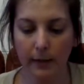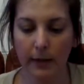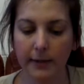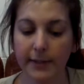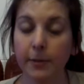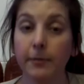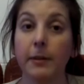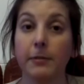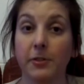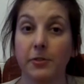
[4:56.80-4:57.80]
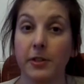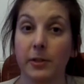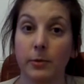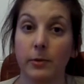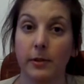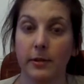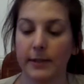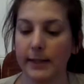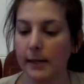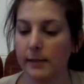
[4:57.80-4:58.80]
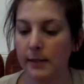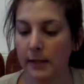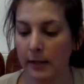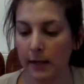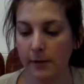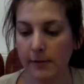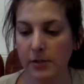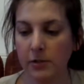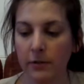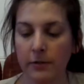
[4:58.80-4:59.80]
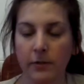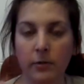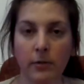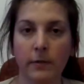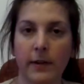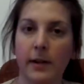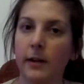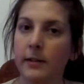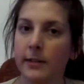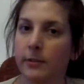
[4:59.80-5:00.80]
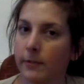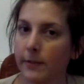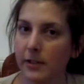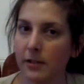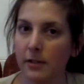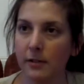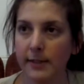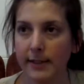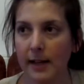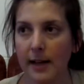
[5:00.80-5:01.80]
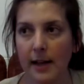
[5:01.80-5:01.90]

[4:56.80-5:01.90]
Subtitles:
and it's not very fun trying to walk on sand. and I've actually gone through all of their clothes and all of their shoes,